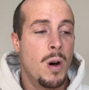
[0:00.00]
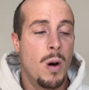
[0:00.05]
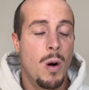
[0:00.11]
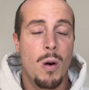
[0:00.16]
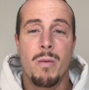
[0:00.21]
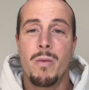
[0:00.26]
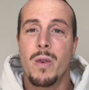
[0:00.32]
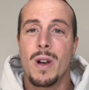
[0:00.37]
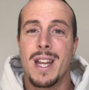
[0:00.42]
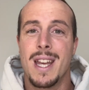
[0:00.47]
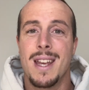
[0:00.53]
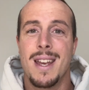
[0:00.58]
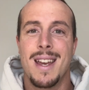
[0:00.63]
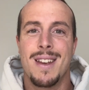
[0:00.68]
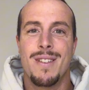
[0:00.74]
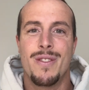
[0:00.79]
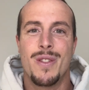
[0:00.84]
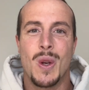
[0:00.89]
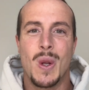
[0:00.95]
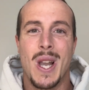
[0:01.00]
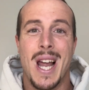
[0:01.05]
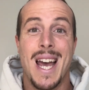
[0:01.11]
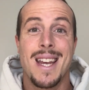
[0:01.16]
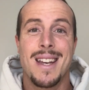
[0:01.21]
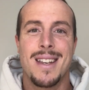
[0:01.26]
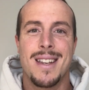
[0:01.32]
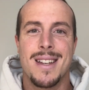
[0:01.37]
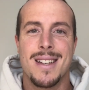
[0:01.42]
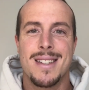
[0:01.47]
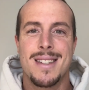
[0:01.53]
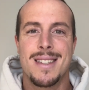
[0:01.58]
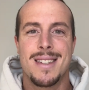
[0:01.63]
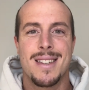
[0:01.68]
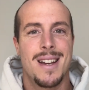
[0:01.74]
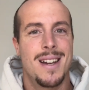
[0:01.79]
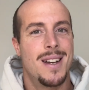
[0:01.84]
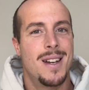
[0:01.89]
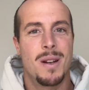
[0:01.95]
hopefully, if you like this,
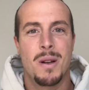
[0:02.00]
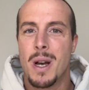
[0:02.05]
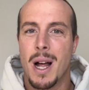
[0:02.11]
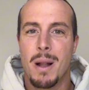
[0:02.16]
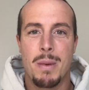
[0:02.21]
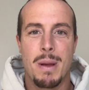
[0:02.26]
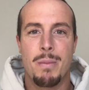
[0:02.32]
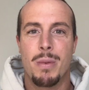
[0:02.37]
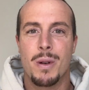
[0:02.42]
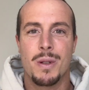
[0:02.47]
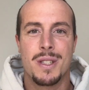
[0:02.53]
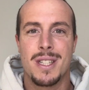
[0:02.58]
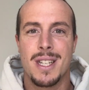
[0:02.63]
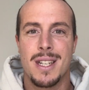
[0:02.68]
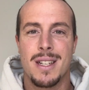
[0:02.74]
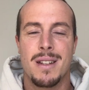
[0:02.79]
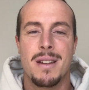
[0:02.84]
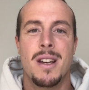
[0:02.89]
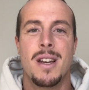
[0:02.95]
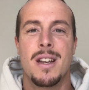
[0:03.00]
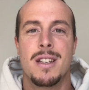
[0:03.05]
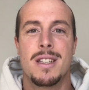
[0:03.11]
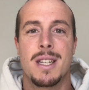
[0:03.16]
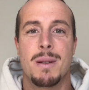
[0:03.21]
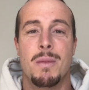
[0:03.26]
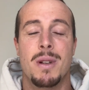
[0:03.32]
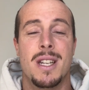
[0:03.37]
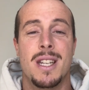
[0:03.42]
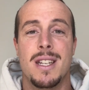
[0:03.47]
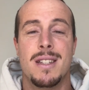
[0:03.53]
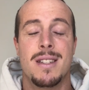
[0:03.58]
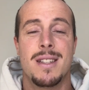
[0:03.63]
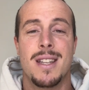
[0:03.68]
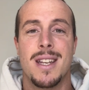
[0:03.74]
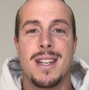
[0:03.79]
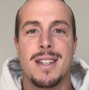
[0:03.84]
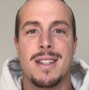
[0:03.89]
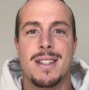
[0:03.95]
I'll be posting some of these
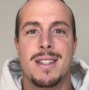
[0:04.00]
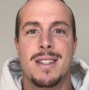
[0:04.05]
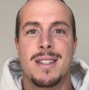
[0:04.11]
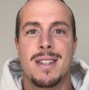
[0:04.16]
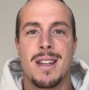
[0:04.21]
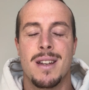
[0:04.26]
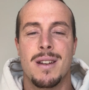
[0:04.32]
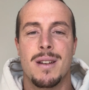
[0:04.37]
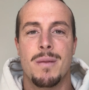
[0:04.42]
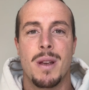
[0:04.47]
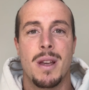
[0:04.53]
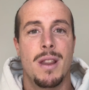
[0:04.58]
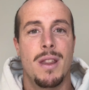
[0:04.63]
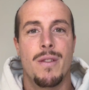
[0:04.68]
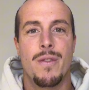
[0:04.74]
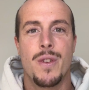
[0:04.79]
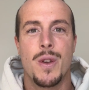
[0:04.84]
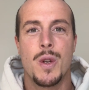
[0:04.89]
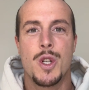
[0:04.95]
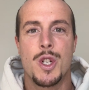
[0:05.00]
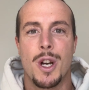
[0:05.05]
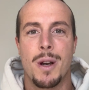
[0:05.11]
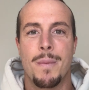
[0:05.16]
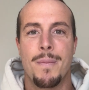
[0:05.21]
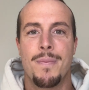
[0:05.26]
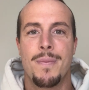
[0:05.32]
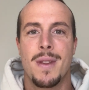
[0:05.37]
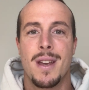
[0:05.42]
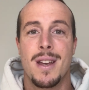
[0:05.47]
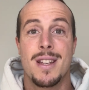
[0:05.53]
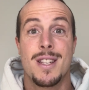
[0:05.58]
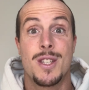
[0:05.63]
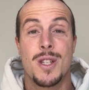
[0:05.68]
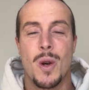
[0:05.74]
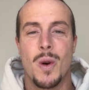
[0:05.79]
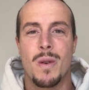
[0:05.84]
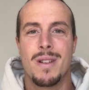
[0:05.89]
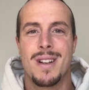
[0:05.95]
things in the future.
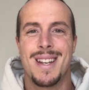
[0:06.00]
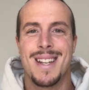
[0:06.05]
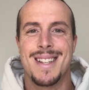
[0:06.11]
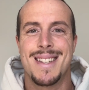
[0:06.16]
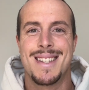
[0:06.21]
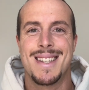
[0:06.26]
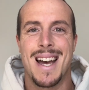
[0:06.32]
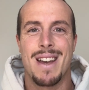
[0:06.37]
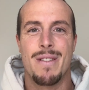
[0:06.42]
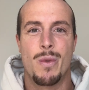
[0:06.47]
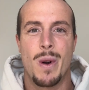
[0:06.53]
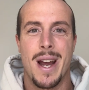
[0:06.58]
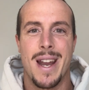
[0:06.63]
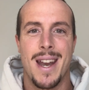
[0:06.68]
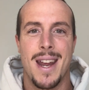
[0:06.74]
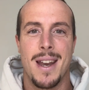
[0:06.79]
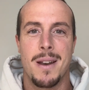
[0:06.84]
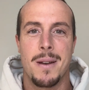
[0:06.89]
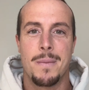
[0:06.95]
So let's dive right in.